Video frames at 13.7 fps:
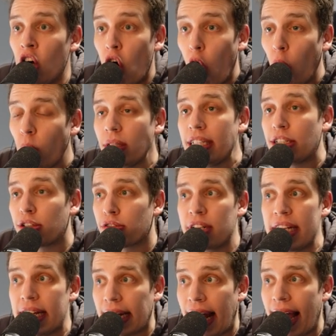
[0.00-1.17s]
only to
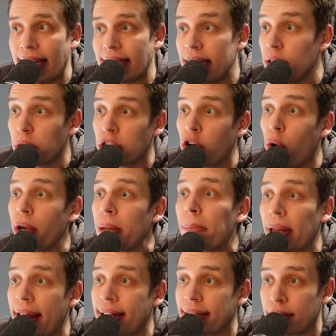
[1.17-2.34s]
realize he was going
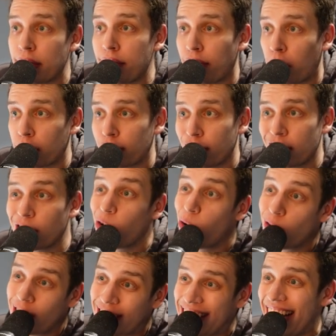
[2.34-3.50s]
Planetary Fortress
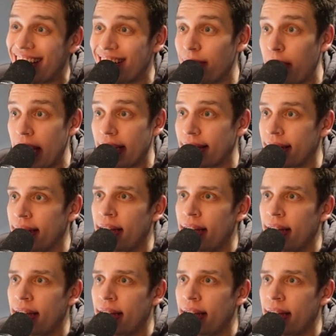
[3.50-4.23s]
on second base.